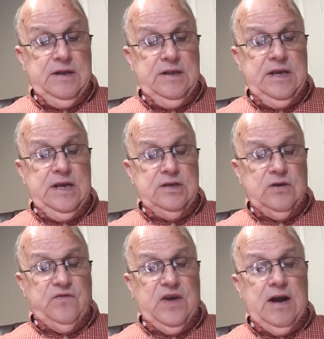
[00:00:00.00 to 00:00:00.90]
These
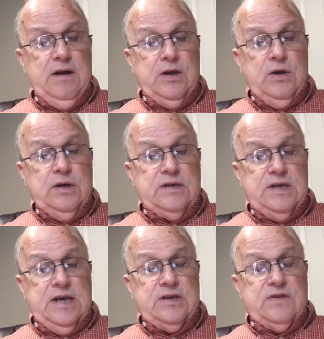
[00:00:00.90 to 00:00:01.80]
are fairly good
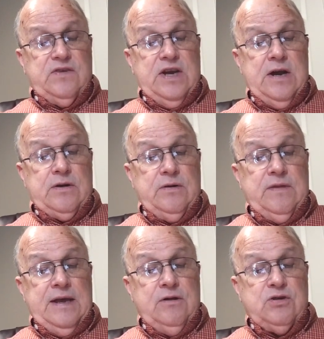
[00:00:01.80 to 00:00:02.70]
tests of character.
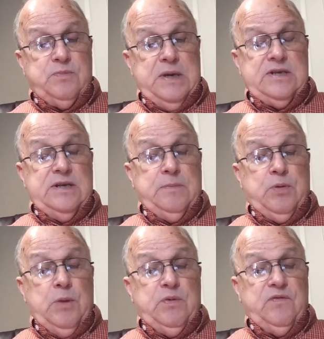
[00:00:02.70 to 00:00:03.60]
They are especially
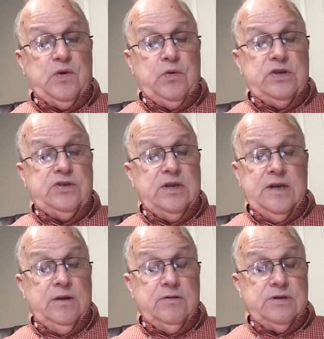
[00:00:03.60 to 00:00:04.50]
appropriate for Christian
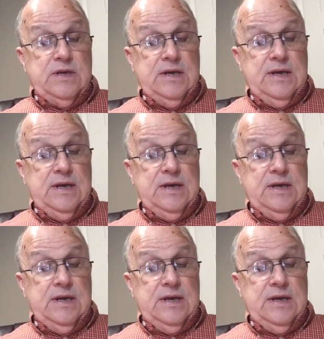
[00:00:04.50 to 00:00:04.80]
leaders.